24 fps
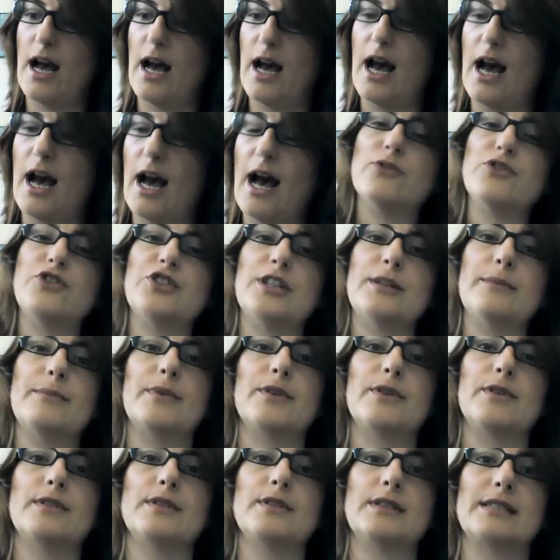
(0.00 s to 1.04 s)
how
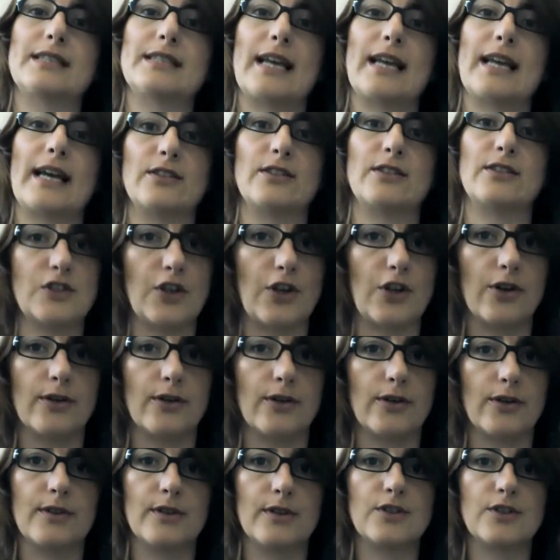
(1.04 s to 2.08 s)
chambers can
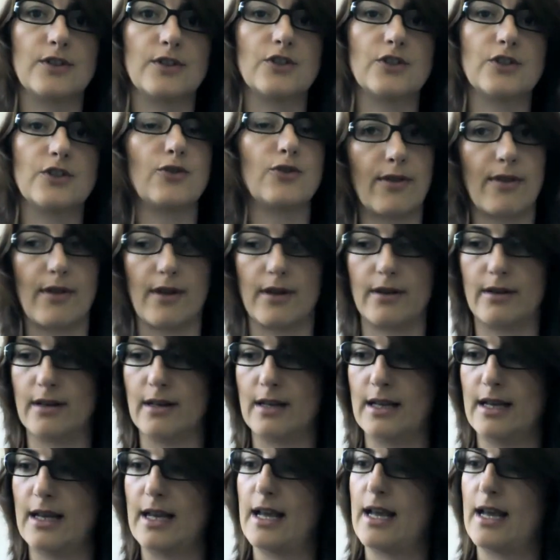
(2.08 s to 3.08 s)
serve, strengthen,